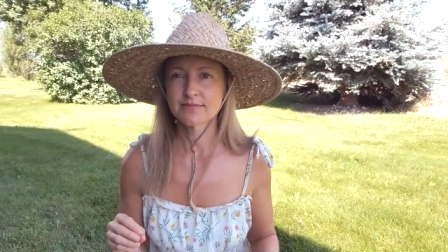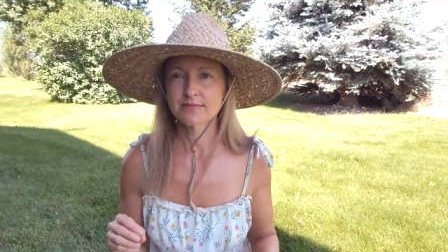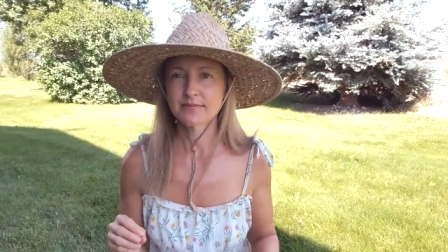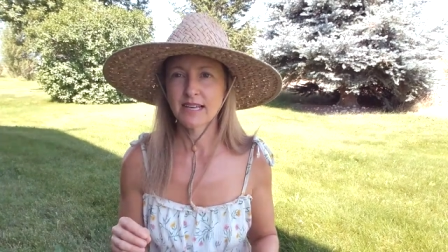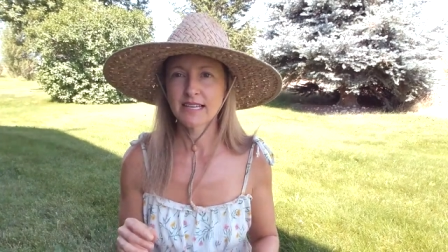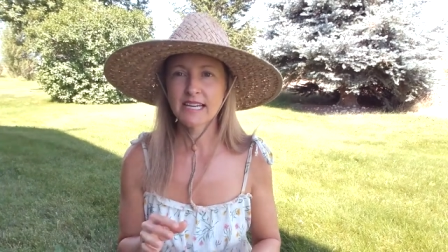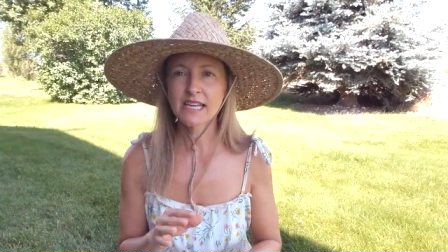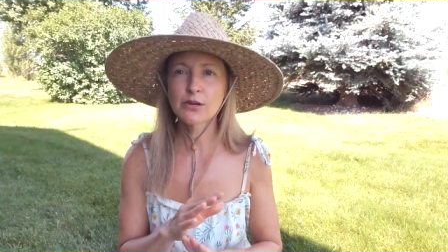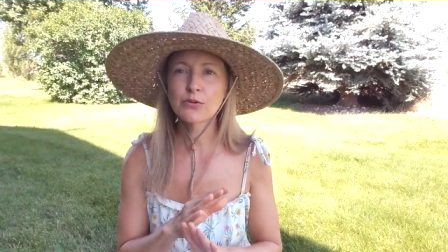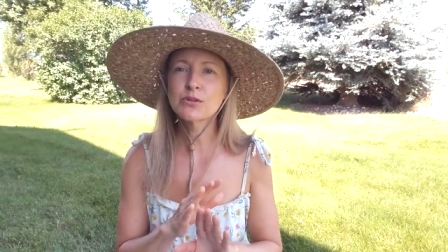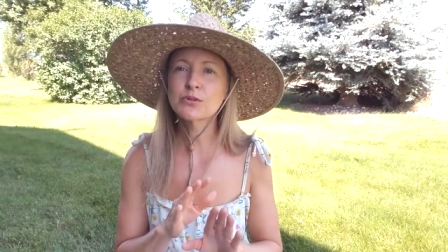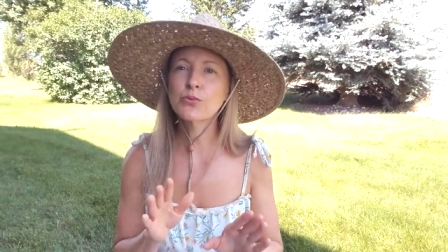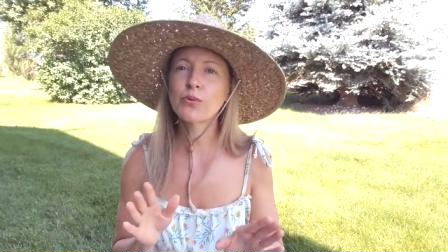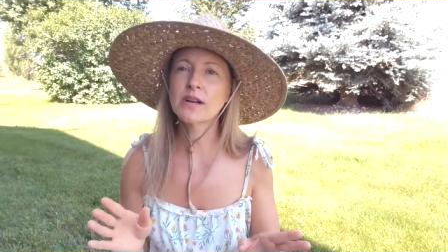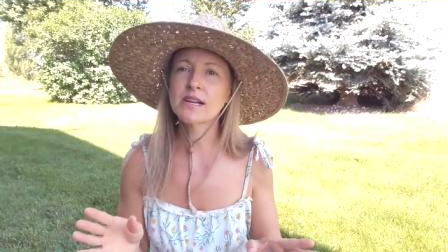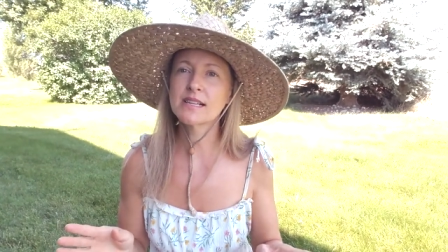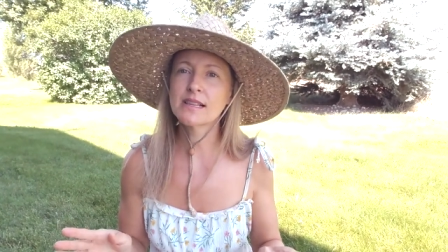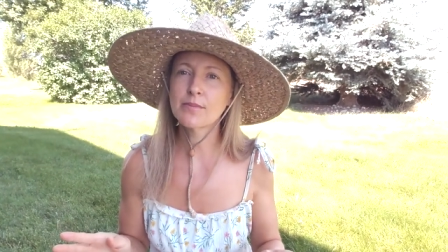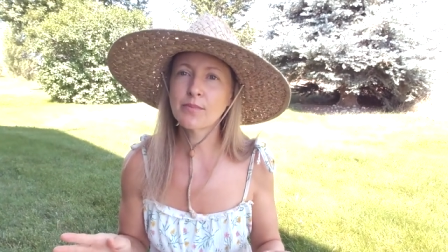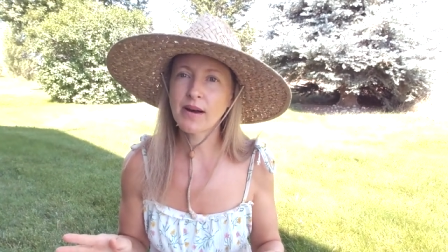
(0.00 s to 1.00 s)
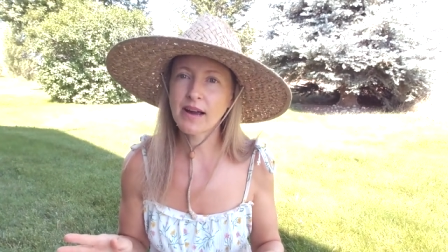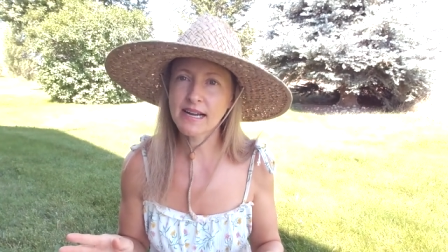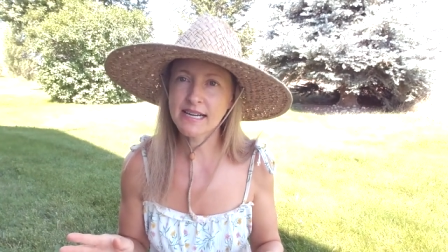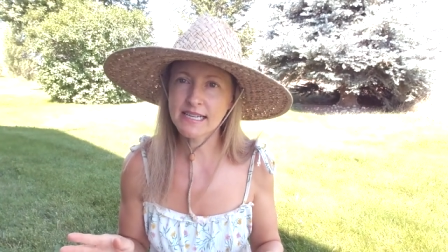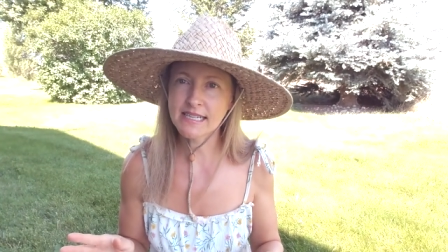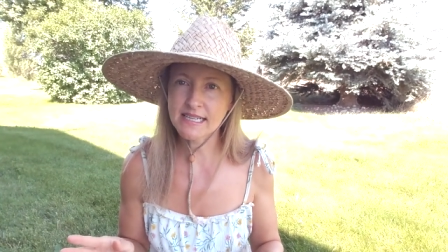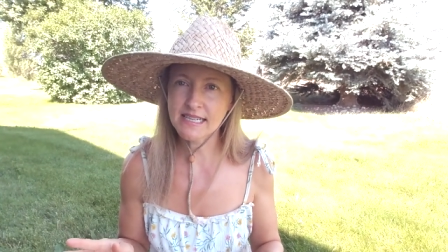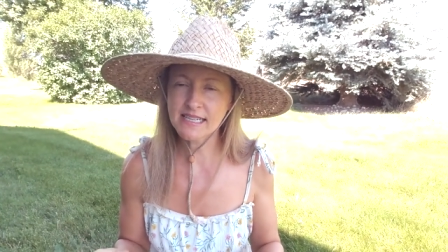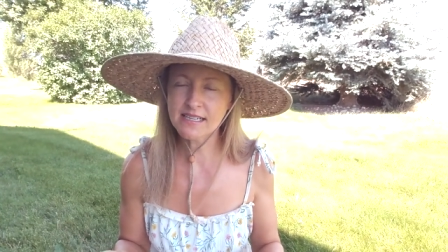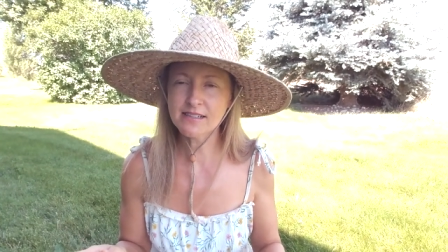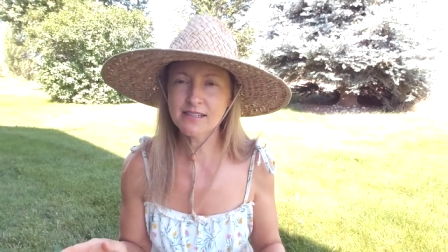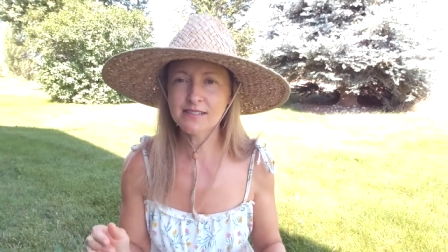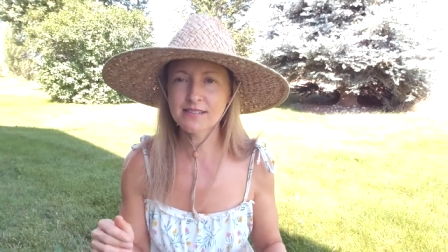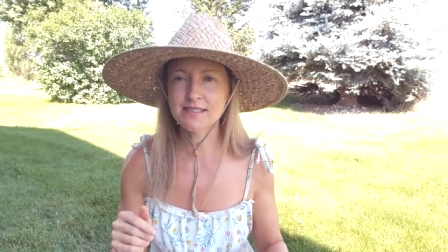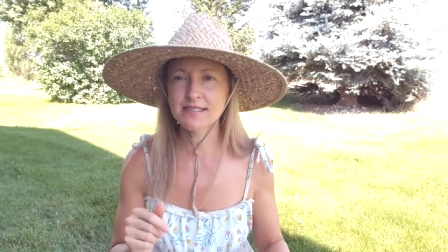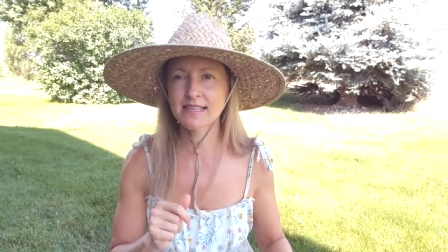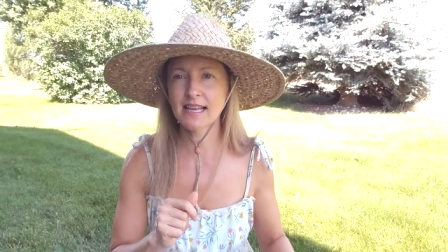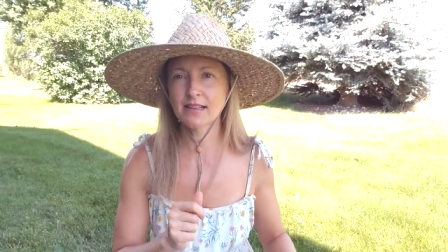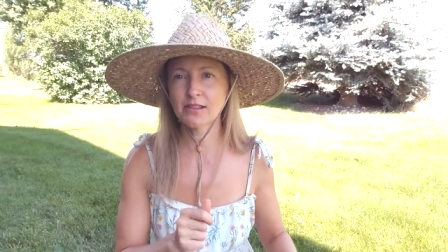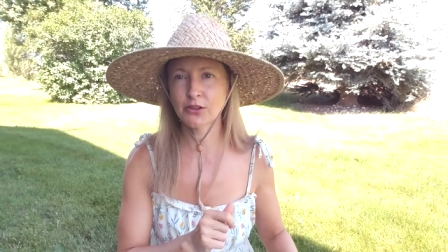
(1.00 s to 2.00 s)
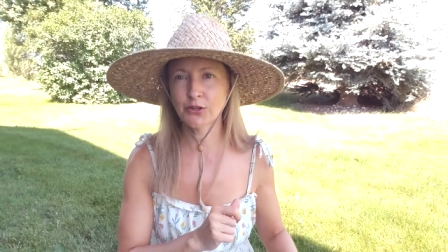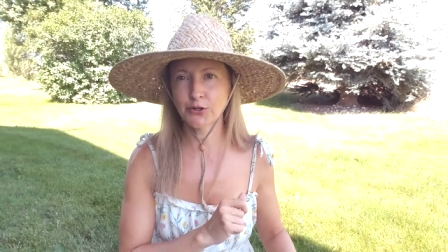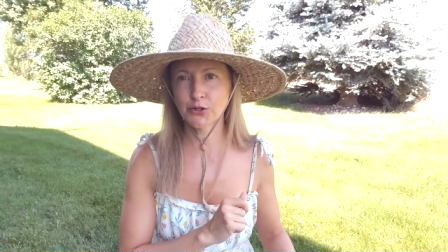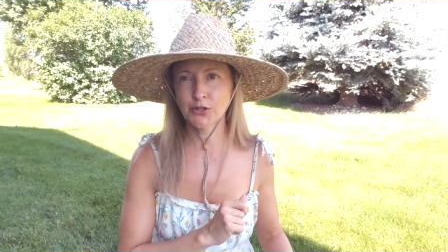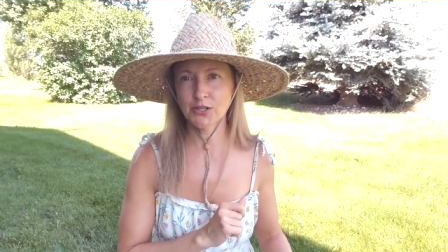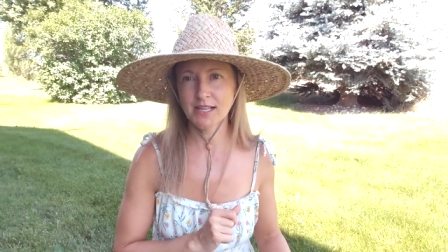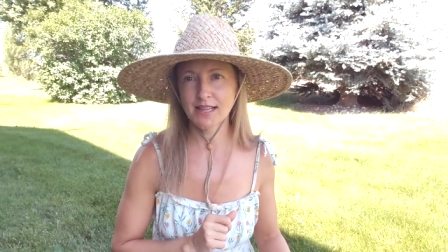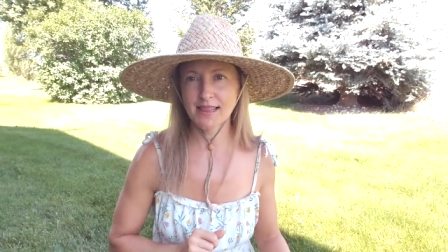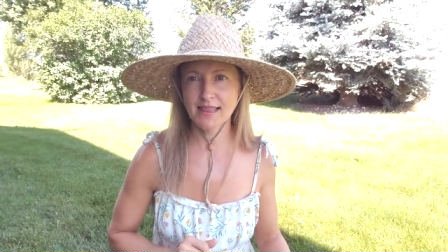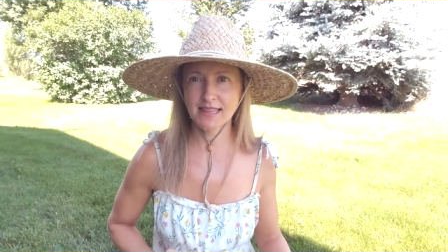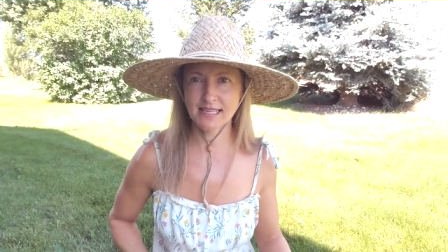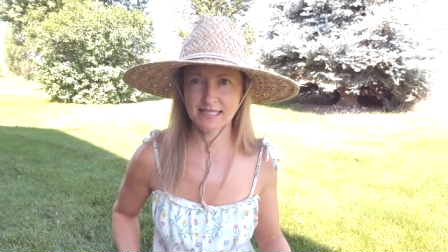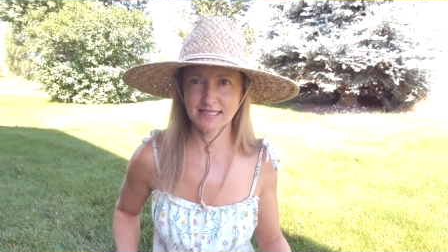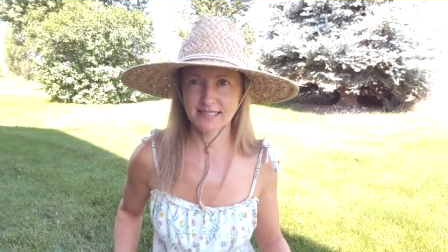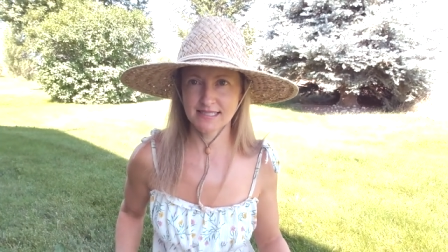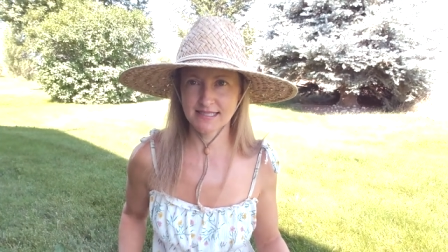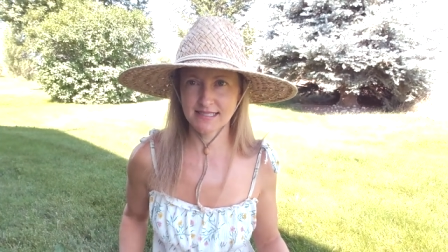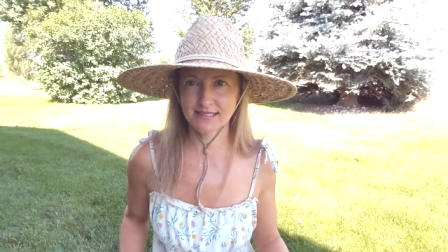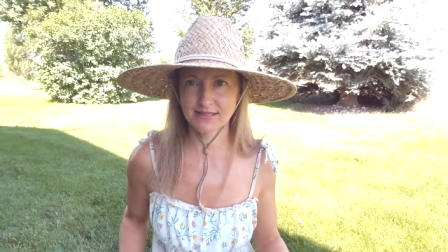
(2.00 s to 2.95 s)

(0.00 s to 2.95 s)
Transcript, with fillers: He was one of the pioneers that learned this.